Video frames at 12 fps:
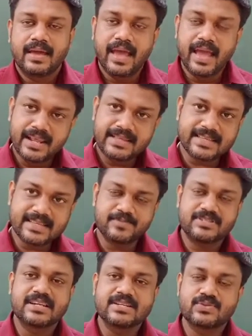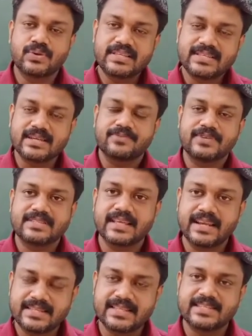any substance, any surface,
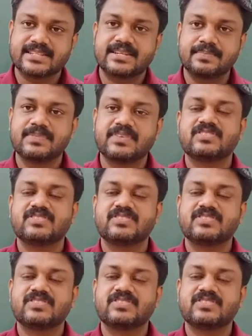any system